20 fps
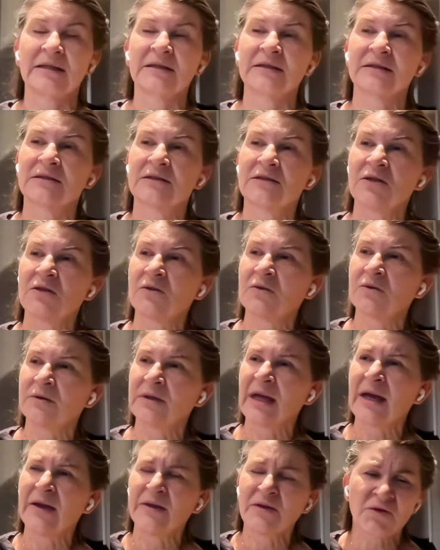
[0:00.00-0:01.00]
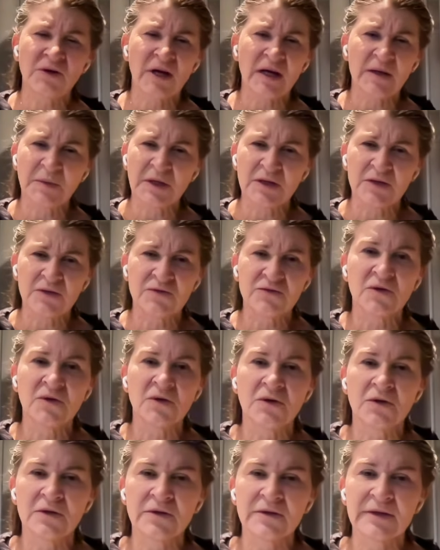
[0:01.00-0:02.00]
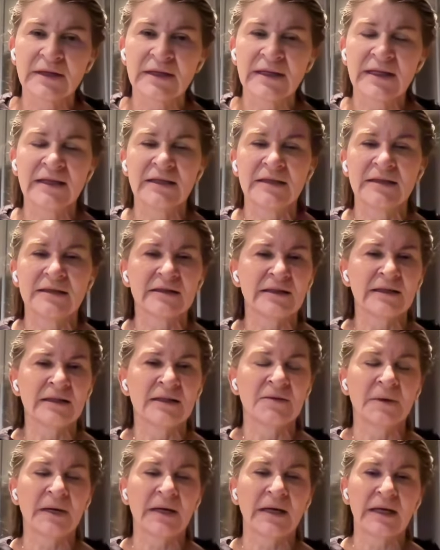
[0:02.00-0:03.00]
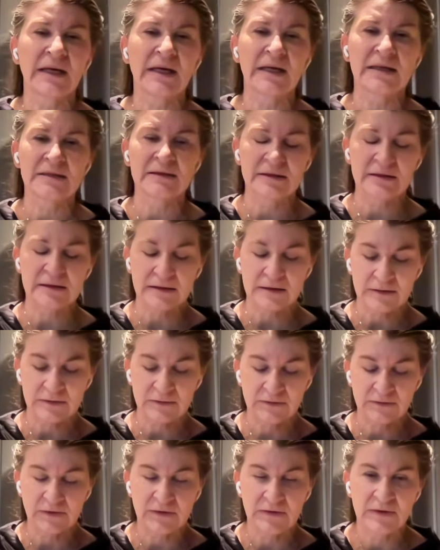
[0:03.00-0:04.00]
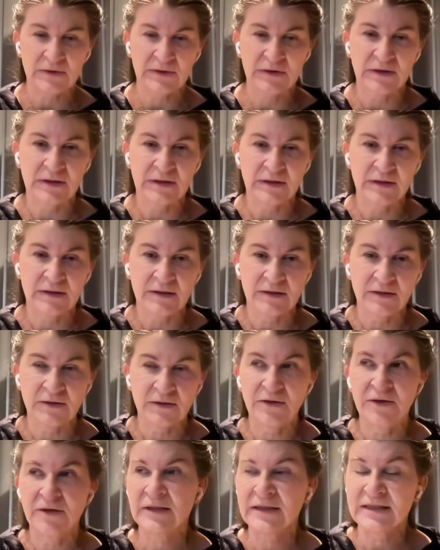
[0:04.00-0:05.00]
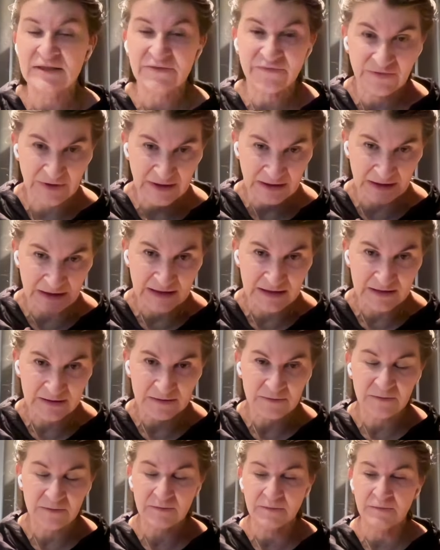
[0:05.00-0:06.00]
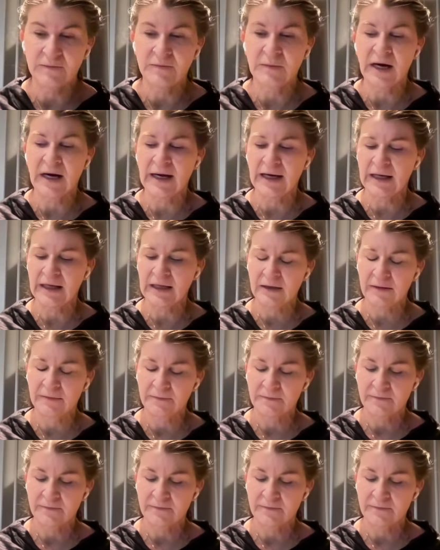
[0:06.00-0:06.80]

So, yeah, the grandmother role in a way has, or at least in my